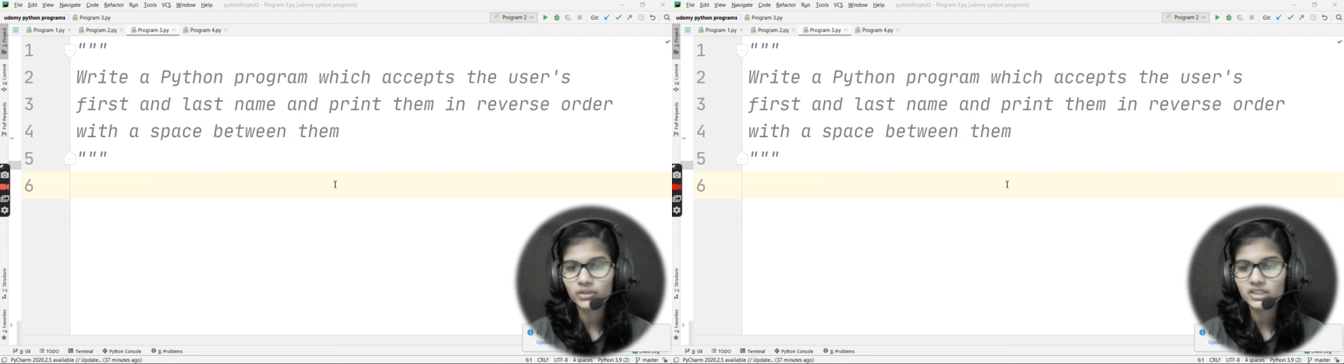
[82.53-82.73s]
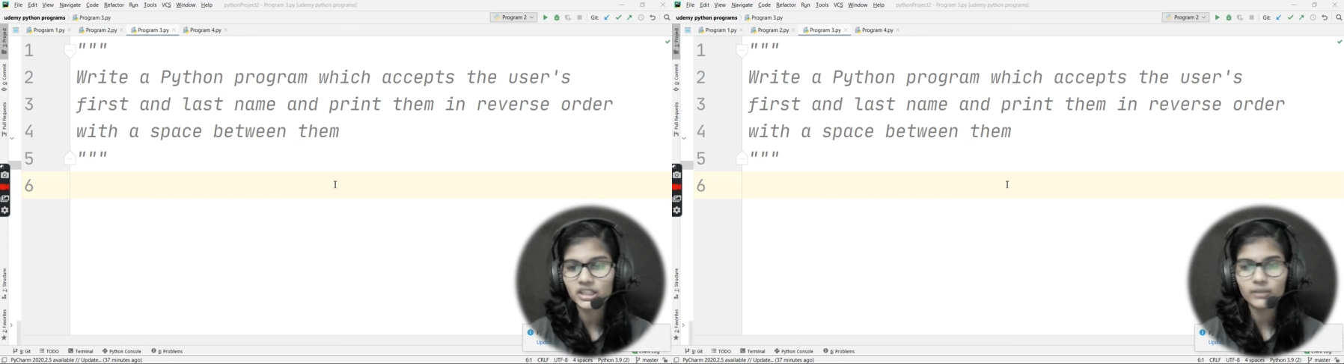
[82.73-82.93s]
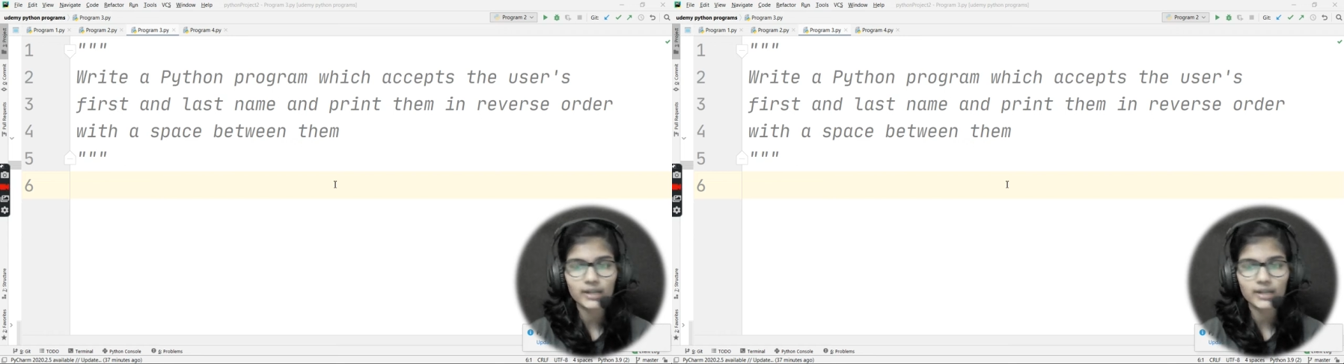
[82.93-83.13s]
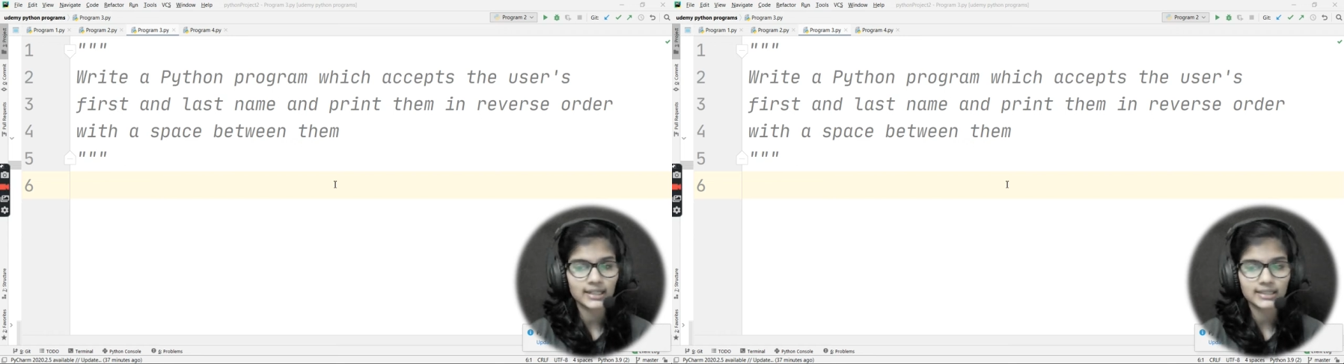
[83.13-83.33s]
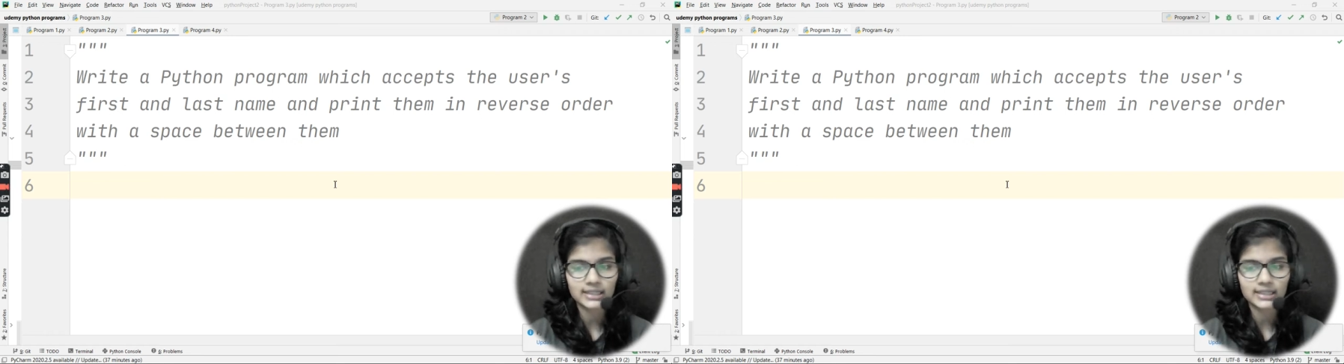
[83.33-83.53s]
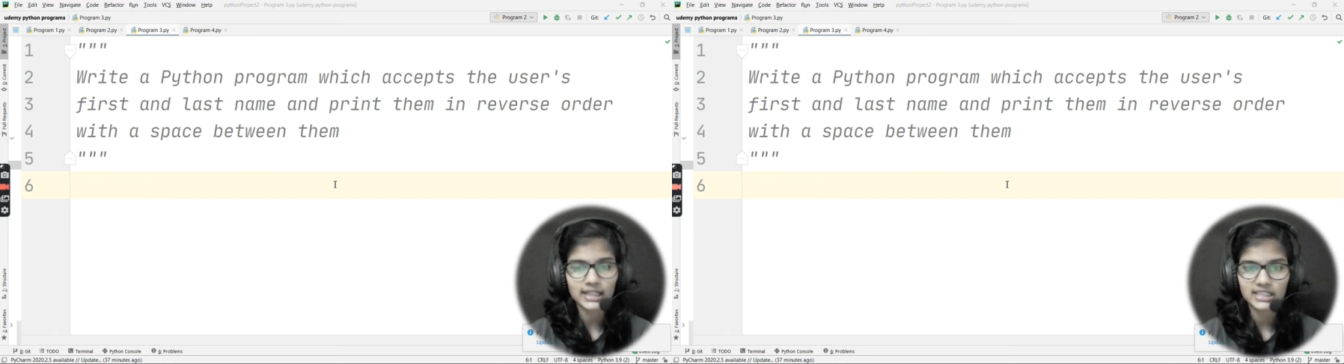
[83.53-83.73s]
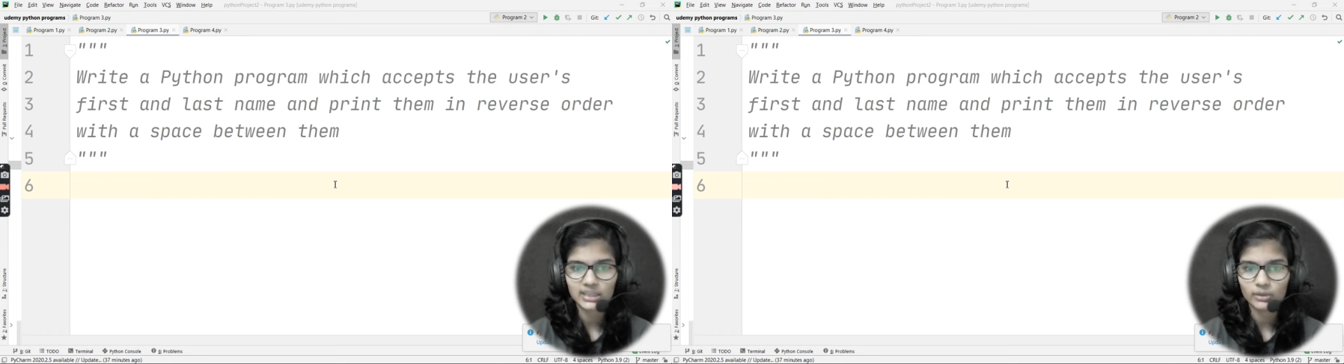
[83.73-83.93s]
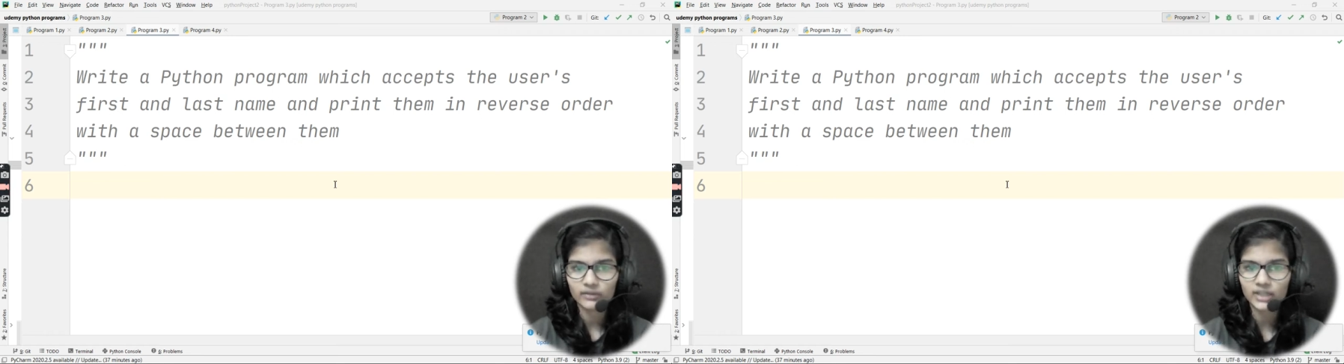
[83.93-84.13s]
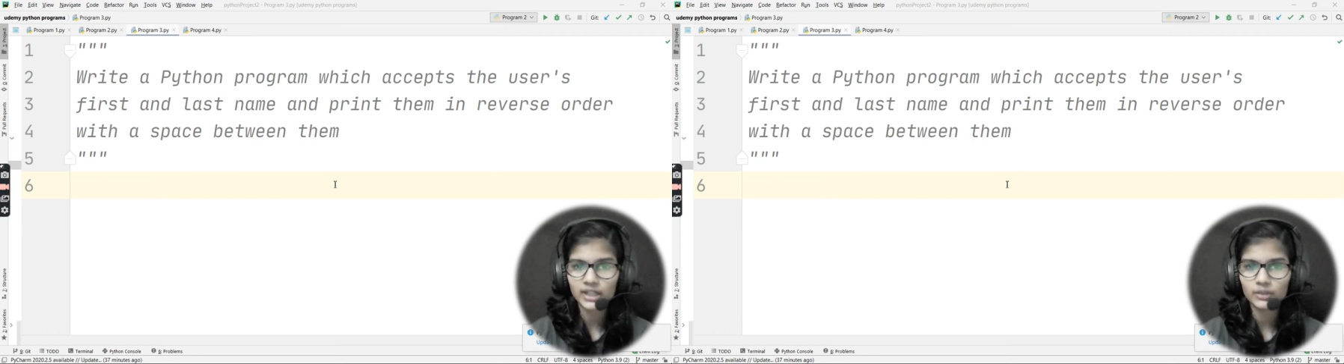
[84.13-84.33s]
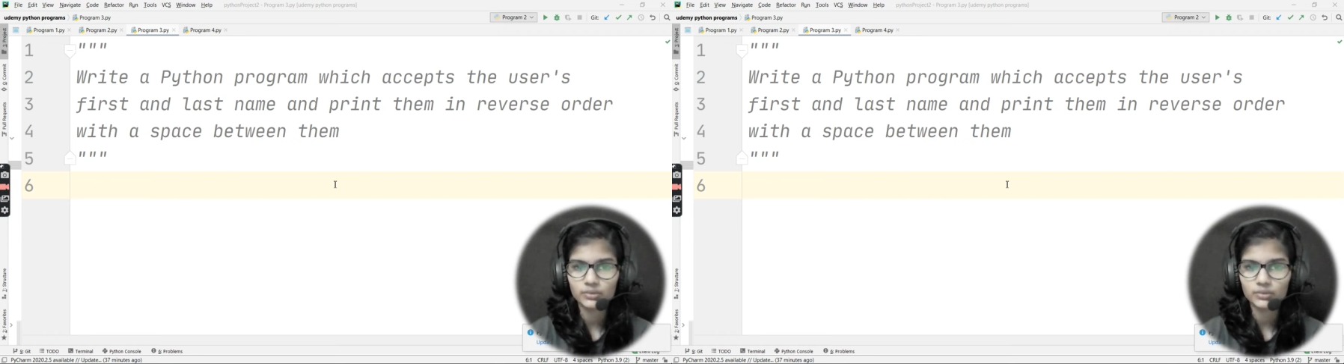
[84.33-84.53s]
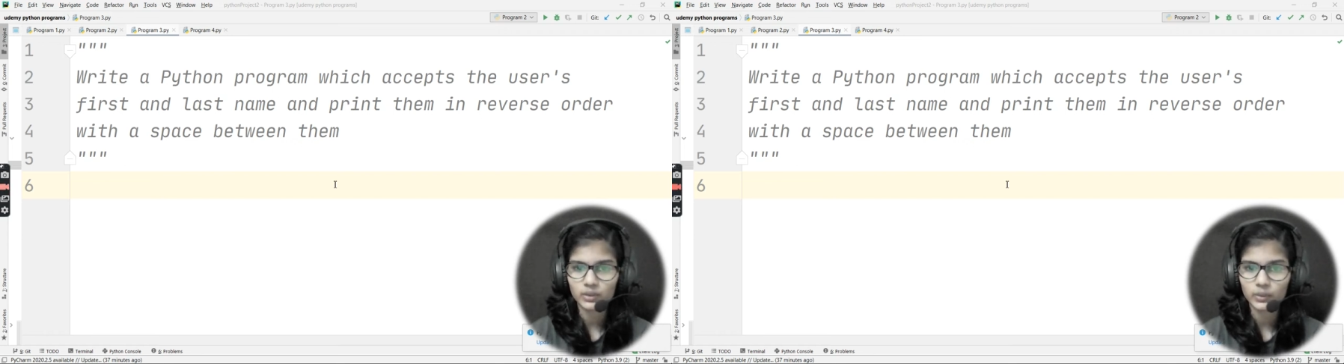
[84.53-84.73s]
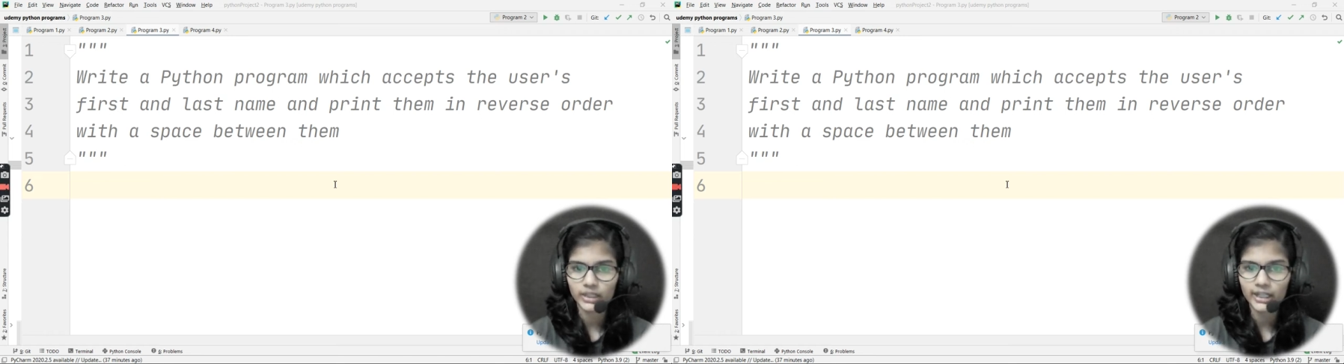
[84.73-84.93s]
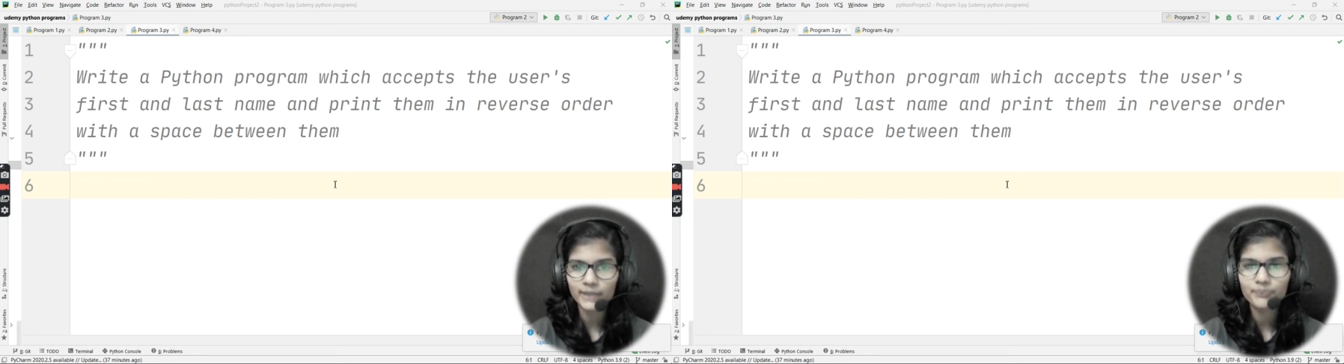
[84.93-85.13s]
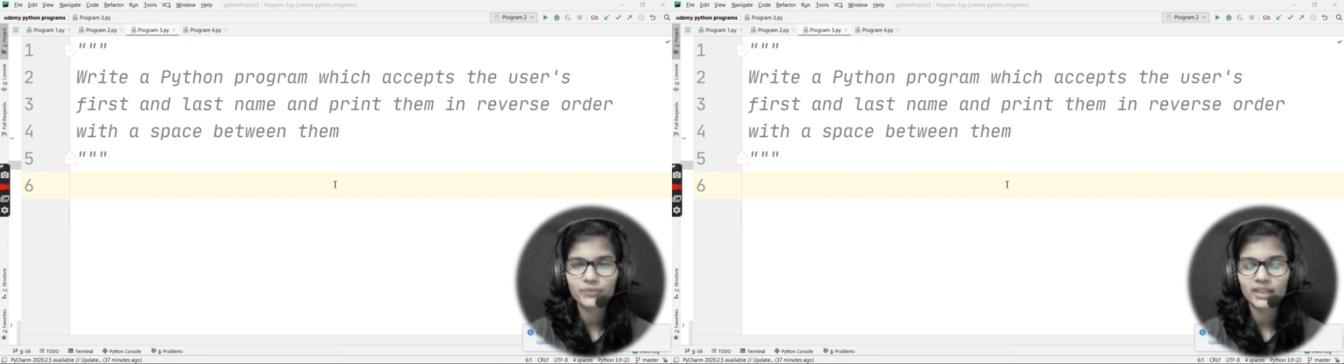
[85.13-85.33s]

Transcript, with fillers: first name and as a last name of that user, okay?